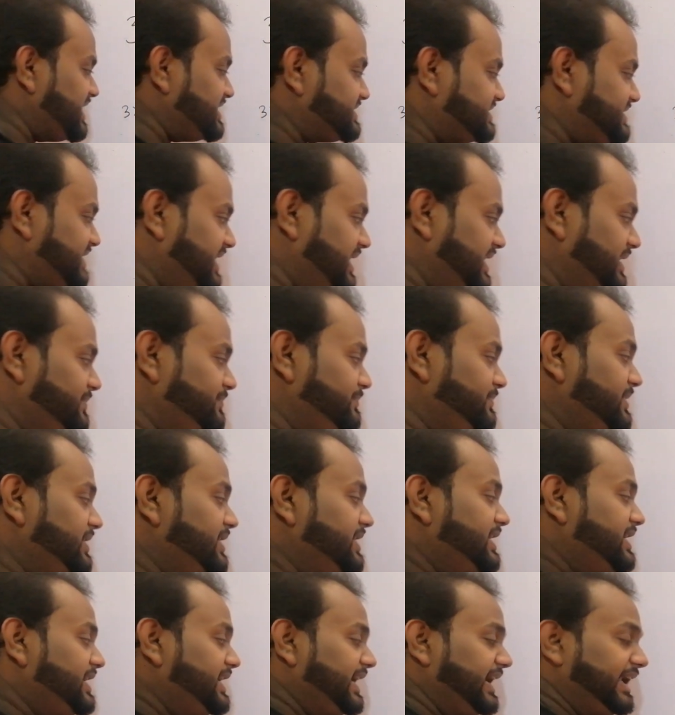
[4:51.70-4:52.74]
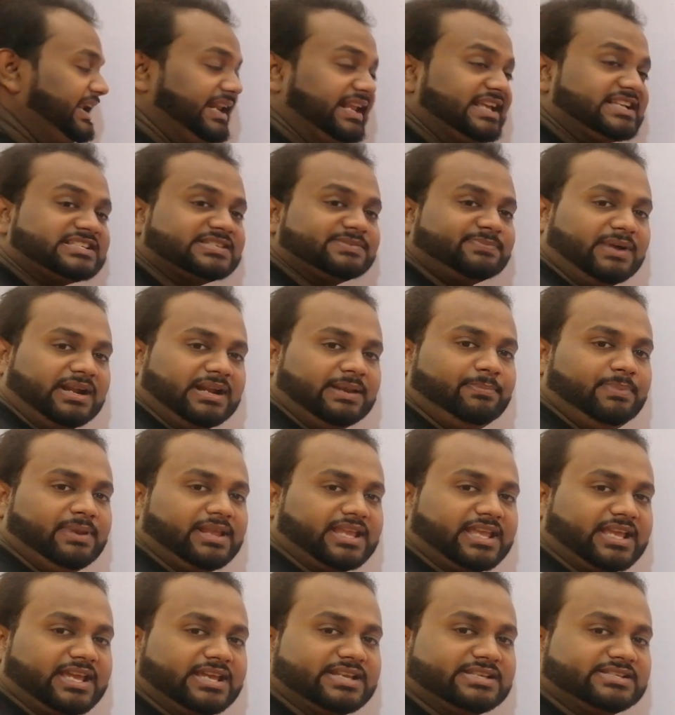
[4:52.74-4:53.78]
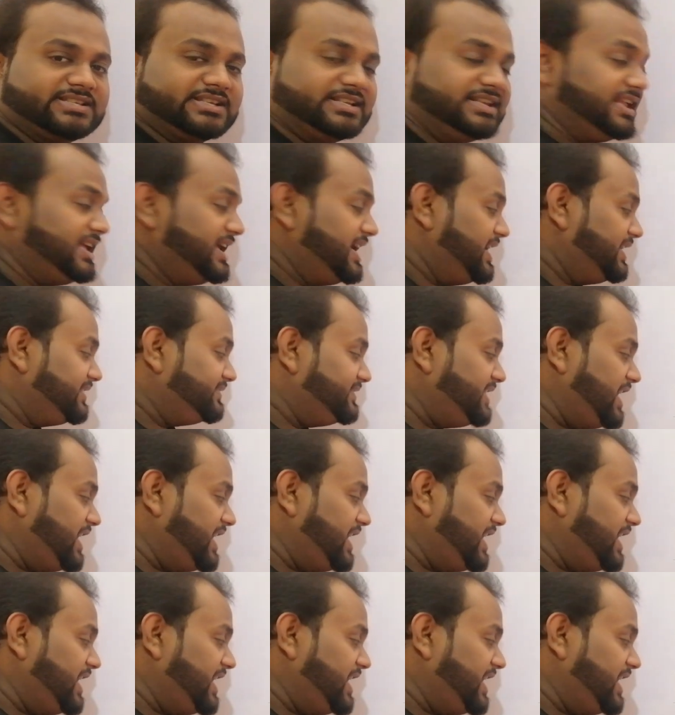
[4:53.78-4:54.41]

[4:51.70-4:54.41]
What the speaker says: are same, it is multiplication,